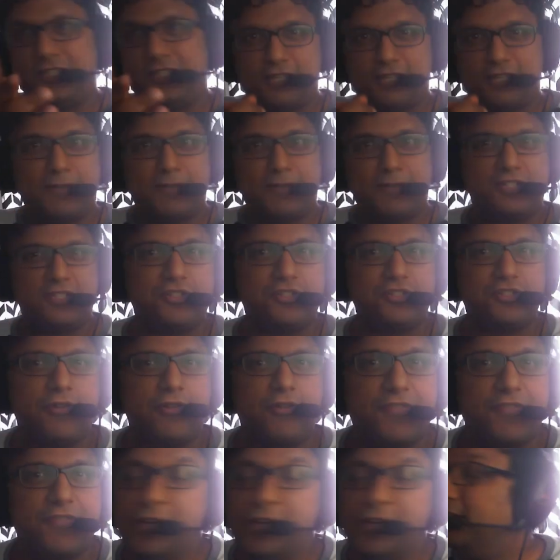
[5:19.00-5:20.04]
the best teacher
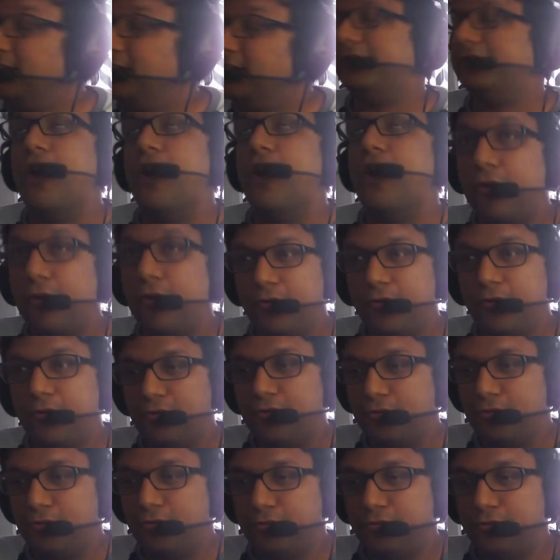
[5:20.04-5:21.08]
ever.
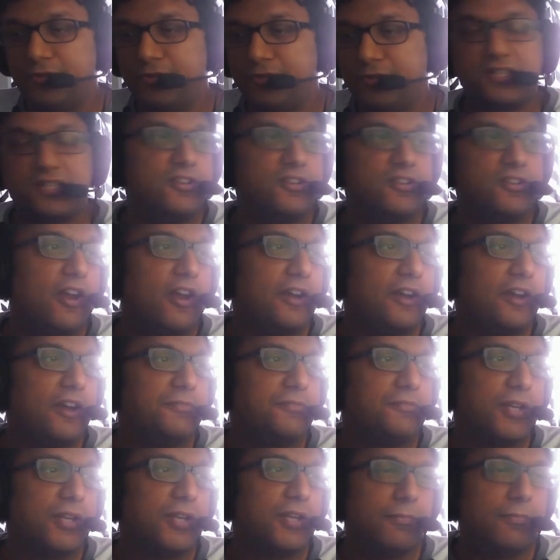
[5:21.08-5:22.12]
No, that's not how you
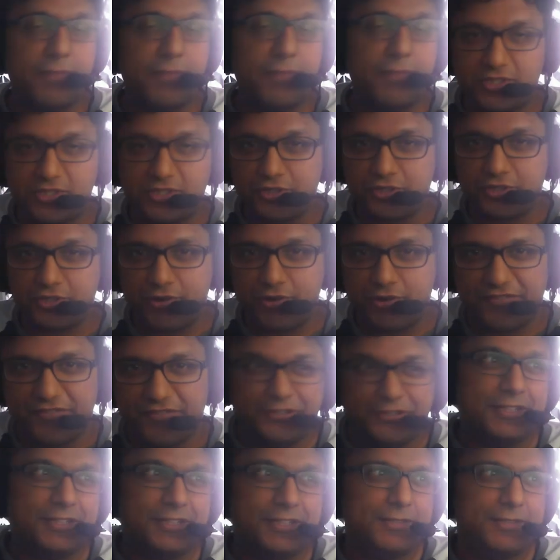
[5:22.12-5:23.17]
become the best teacher ever,
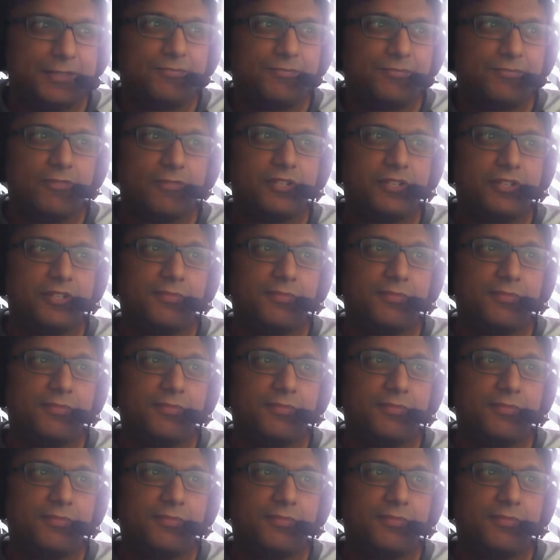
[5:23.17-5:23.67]
right?